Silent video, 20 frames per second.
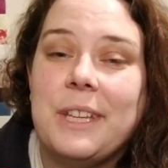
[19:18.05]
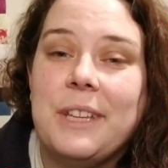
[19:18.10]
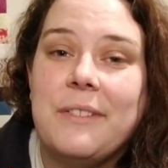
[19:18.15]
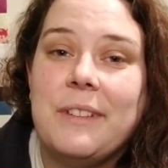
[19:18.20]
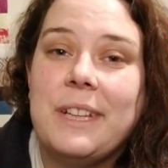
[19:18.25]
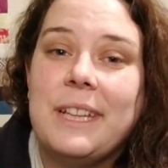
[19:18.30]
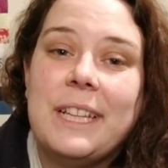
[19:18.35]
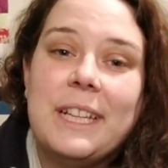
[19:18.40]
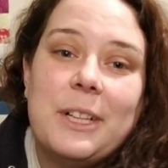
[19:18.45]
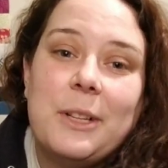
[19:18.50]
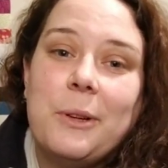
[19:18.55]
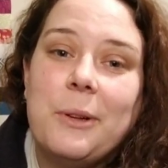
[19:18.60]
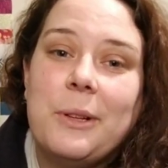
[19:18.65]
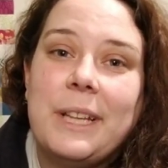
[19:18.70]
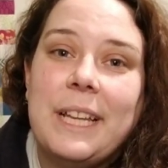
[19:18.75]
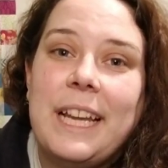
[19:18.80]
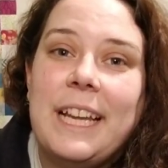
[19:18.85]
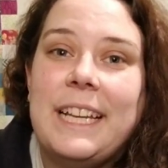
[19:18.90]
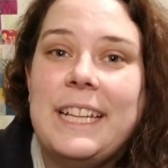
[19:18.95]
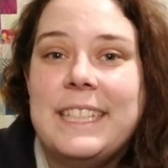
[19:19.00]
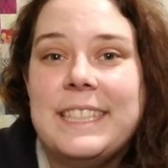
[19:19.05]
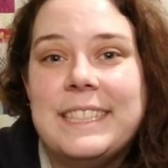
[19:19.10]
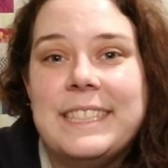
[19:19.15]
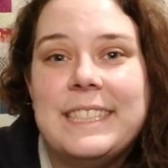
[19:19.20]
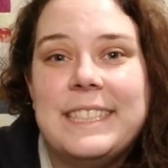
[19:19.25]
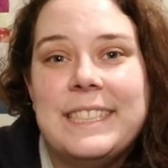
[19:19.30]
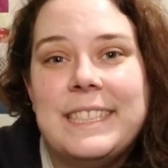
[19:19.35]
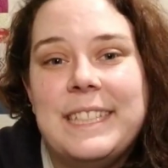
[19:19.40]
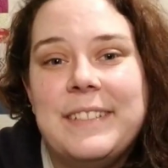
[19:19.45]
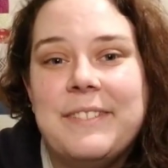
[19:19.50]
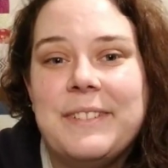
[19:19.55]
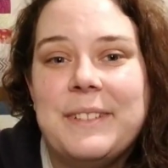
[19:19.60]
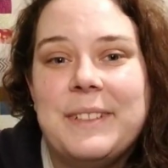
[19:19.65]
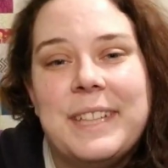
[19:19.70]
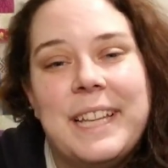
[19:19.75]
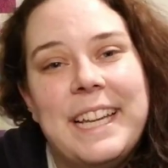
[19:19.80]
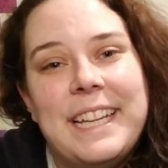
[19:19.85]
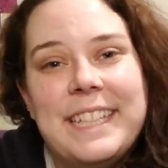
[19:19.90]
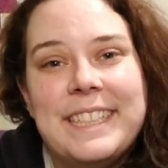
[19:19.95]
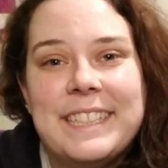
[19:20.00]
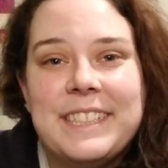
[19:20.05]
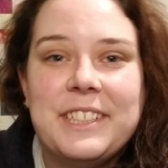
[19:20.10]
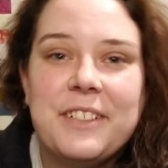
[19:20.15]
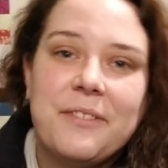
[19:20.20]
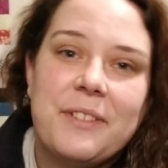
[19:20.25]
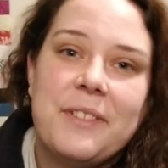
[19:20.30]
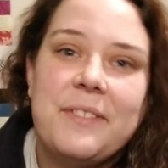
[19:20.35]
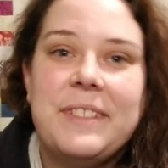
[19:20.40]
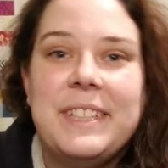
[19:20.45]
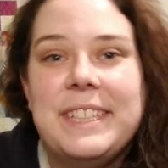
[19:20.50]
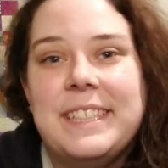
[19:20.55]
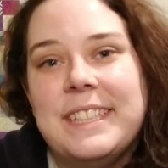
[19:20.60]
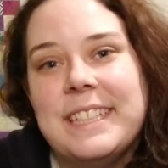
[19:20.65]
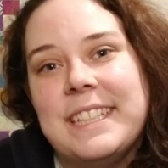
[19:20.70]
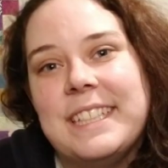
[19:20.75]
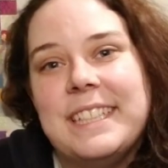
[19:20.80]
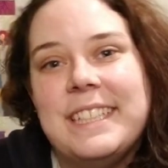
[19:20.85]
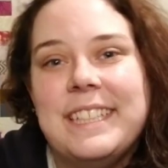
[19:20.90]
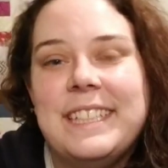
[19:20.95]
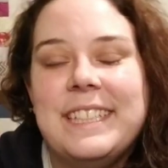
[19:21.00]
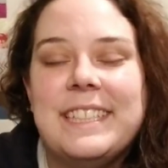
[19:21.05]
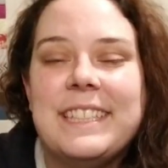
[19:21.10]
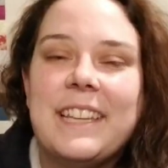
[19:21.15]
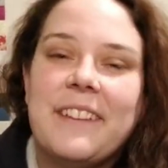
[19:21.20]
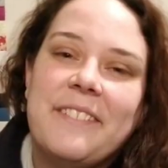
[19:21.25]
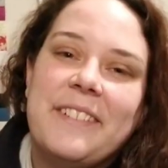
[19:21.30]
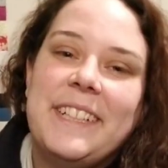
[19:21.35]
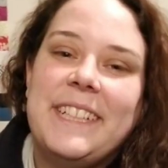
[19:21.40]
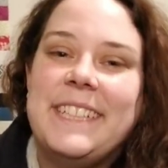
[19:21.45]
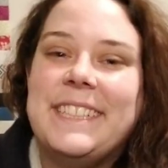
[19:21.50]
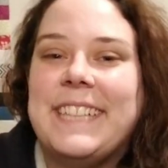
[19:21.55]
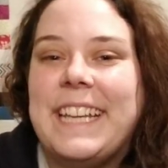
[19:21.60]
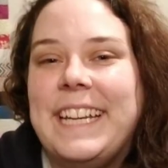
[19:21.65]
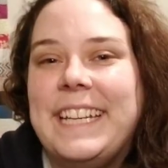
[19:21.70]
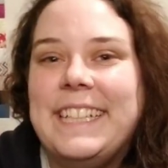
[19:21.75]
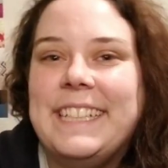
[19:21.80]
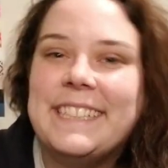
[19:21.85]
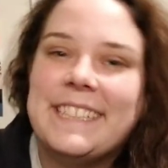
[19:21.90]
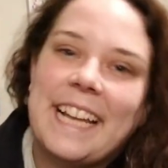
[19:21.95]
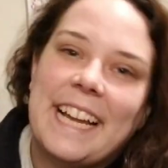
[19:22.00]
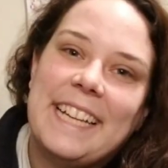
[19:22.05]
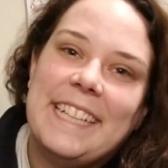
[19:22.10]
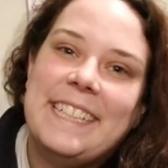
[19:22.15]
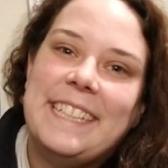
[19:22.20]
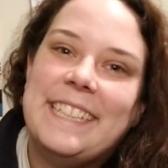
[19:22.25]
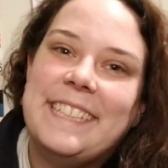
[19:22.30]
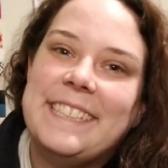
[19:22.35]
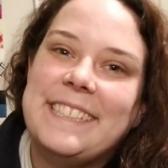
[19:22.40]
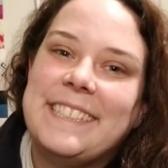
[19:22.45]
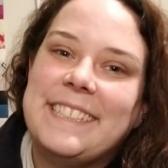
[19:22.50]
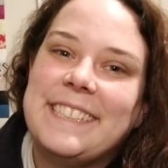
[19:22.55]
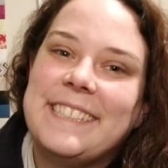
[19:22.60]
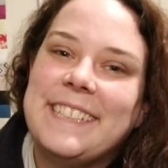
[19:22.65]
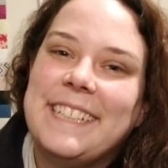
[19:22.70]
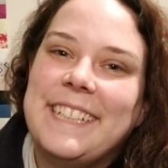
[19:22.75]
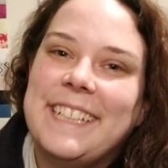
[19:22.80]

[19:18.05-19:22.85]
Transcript: even little old ladies even ladies in their 50s 60s 70s 80s 90s